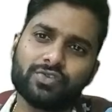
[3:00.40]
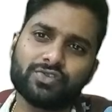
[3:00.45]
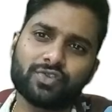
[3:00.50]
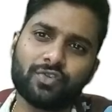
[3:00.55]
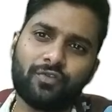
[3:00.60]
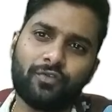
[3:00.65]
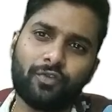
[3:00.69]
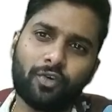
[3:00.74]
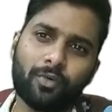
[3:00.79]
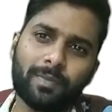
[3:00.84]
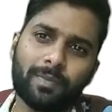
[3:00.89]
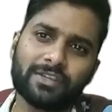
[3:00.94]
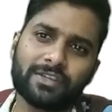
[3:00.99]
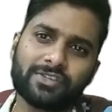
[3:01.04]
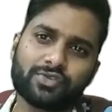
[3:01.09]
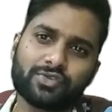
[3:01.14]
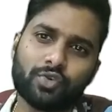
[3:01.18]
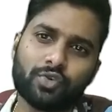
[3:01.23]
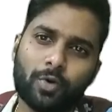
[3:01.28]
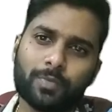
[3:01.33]
So 4 plus
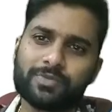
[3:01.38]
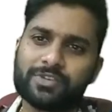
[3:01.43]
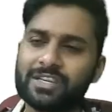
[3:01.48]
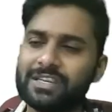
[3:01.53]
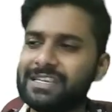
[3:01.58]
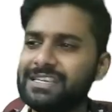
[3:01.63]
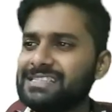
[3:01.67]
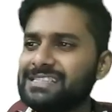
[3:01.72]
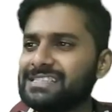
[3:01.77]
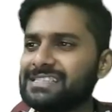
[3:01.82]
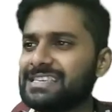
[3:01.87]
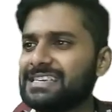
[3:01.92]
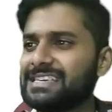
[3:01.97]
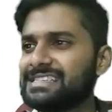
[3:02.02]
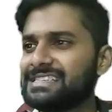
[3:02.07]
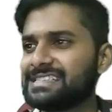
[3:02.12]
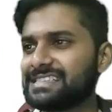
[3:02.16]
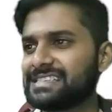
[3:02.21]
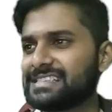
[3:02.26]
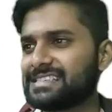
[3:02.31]
2 option is
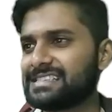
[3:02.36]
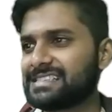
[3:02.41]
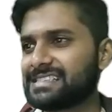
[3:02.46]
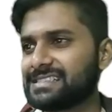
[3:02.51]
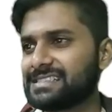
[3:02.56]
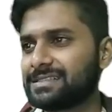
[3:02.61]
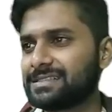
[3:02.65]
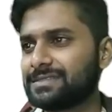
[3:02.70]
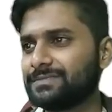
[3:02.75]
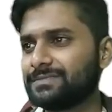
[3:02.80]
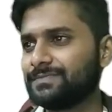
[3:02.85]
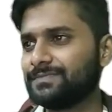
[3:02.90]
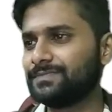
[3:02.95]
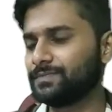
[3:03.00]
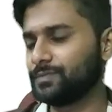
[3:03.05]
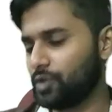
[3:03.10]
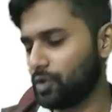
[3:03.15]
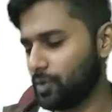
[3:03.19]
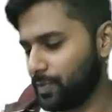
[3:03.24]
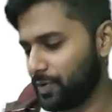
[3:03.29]
6.
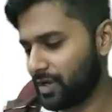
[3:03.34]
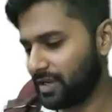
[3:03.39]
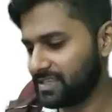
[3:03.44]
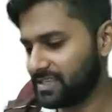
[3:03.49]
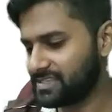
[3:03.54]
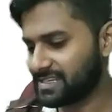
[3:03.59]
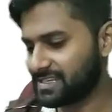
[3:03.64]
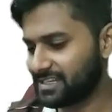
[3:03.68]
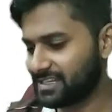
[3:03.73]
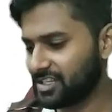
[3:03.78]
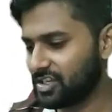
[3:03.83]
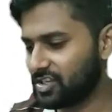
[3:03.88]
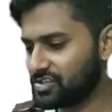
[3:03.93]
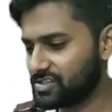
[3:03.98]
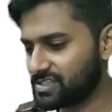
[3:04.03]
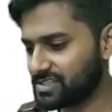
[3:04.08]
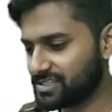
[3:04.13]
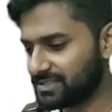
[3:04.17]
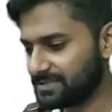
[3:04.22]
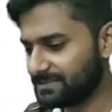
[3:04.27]
Hope you understand the logic.